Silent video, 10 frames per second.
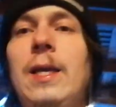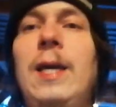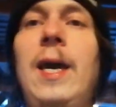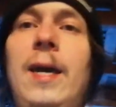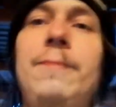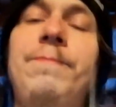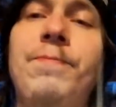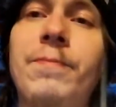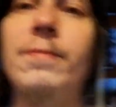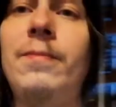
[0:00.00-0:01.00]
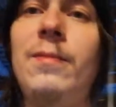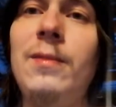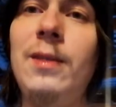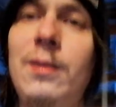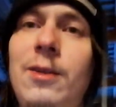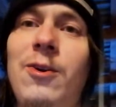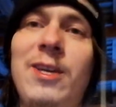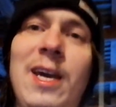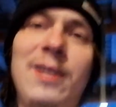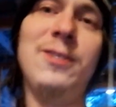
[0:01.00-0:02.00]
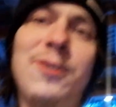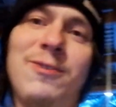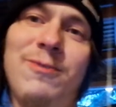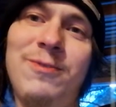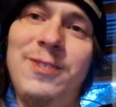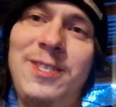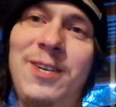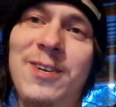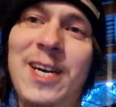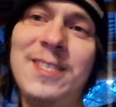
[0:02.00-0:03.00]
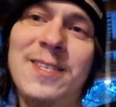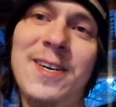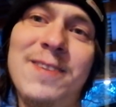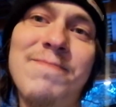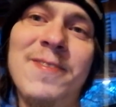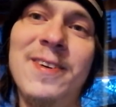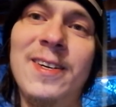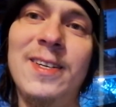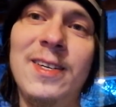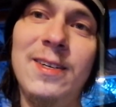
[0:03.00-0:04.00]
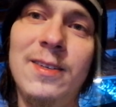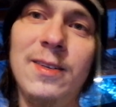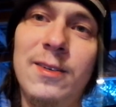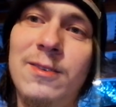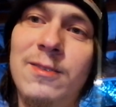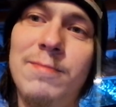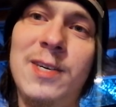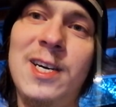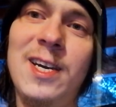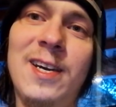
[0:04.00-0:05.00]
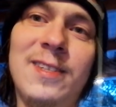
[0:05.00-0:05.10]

Yeah. Okay, so see you next time. Bye.